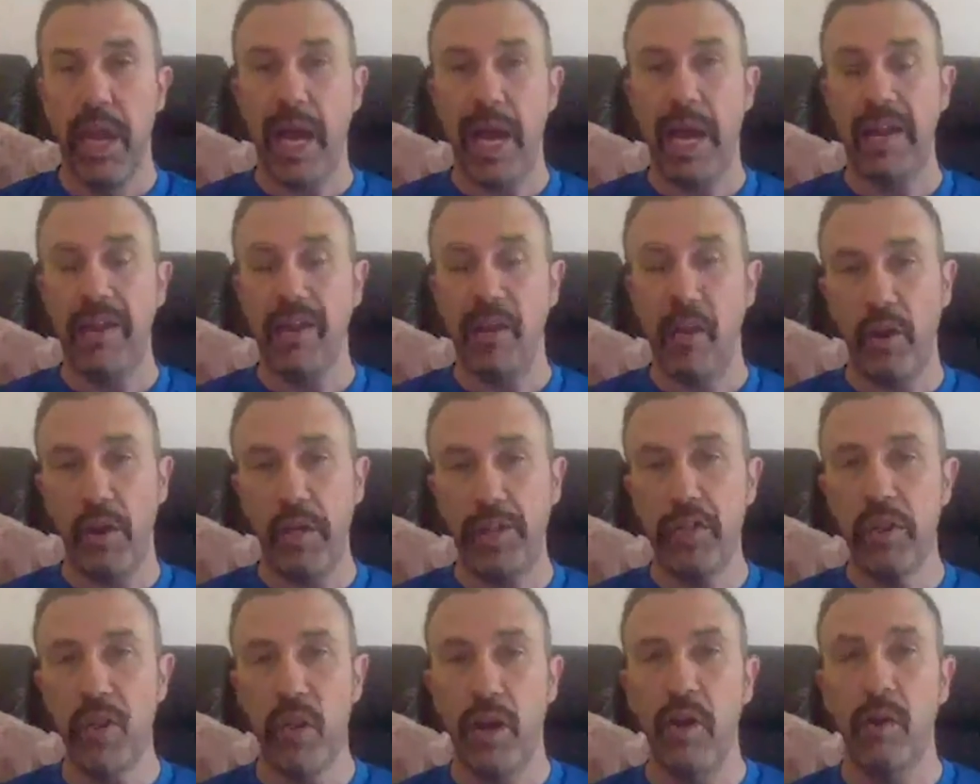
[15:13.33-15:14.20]
And I
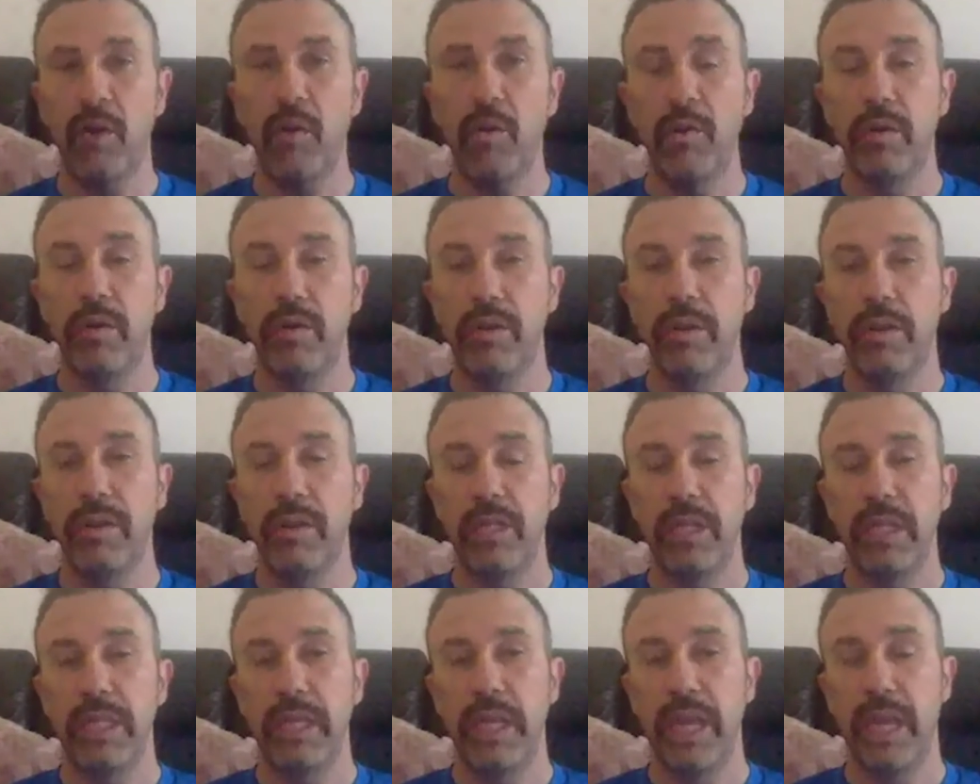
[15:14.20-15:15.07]
know
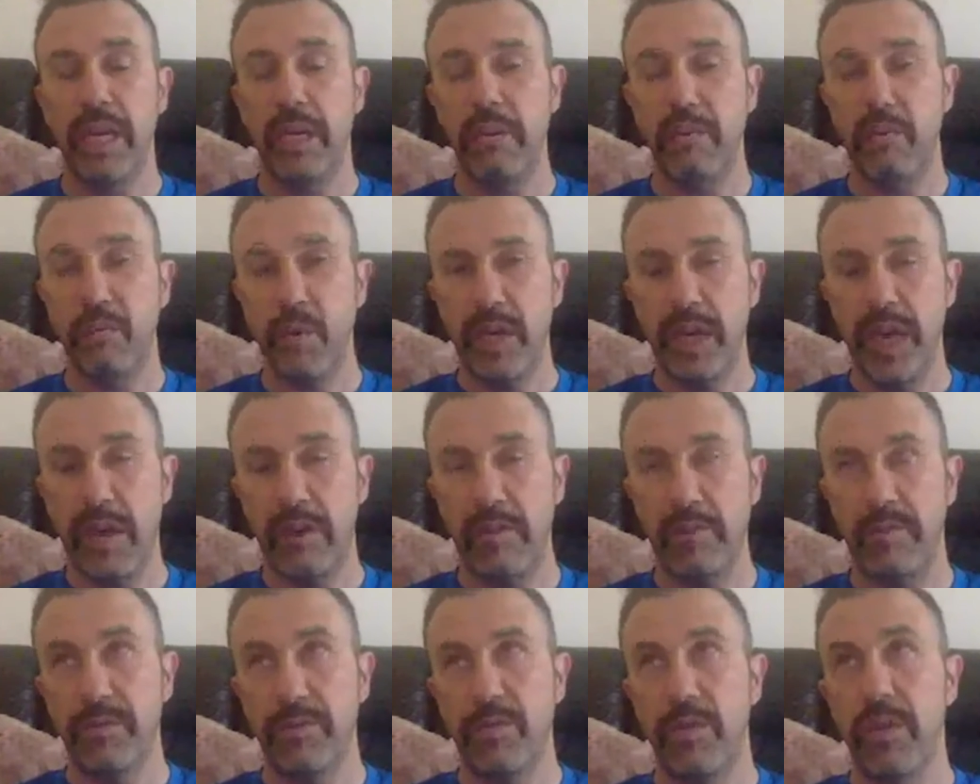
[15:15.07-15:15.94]
that if we
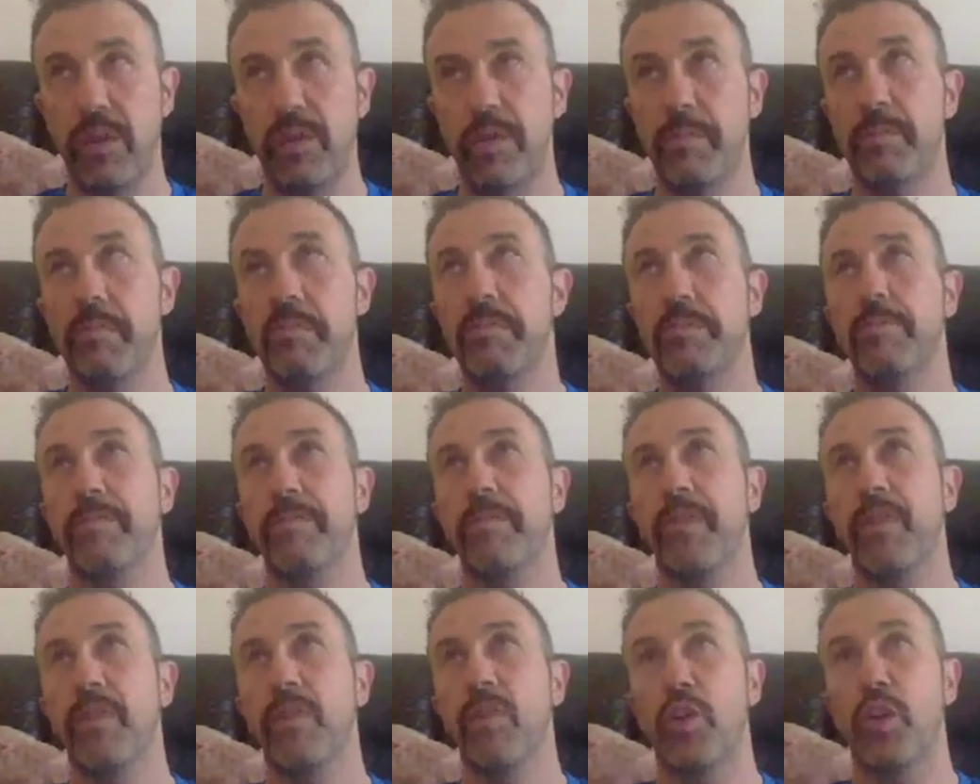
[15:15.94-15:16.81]
have the
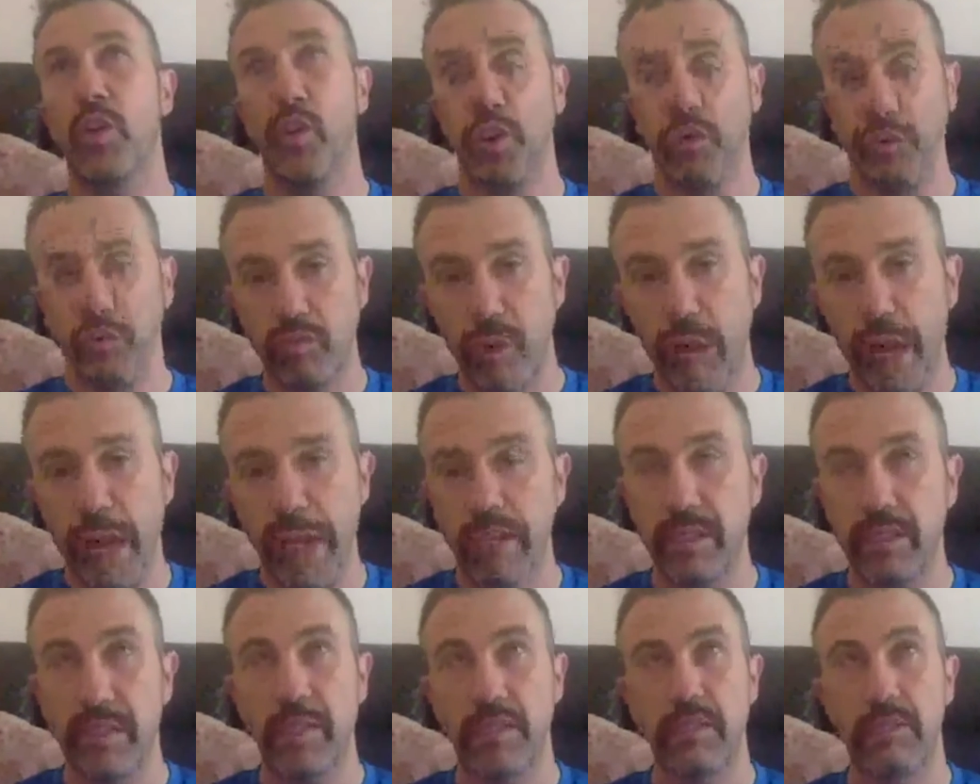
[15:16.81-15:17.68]

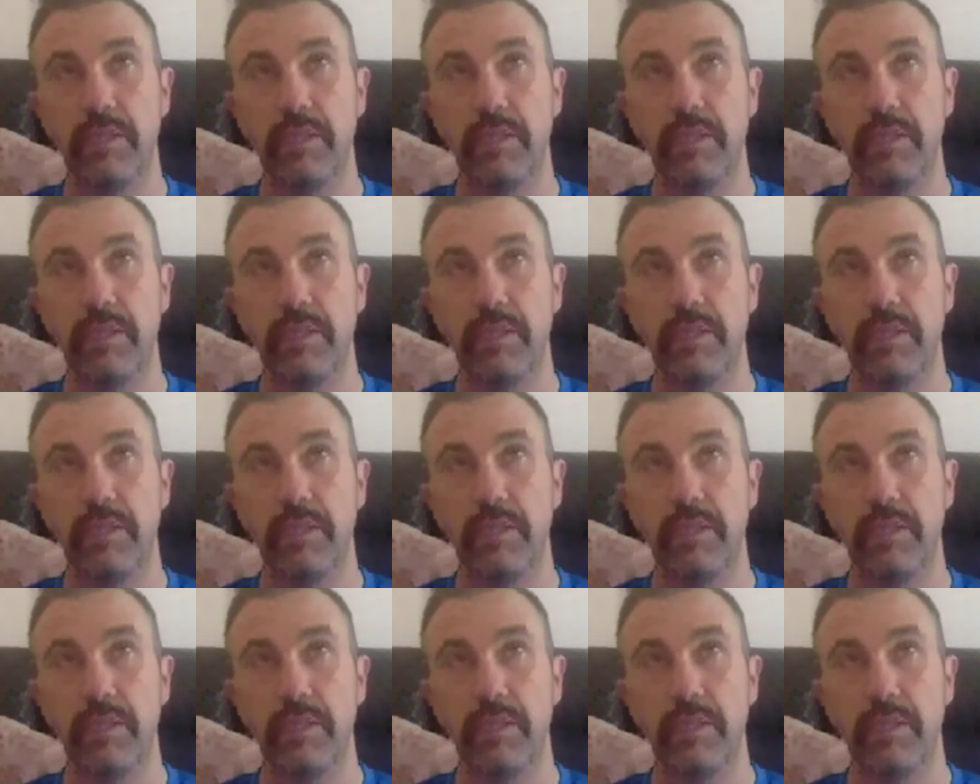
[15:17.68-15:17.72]
correct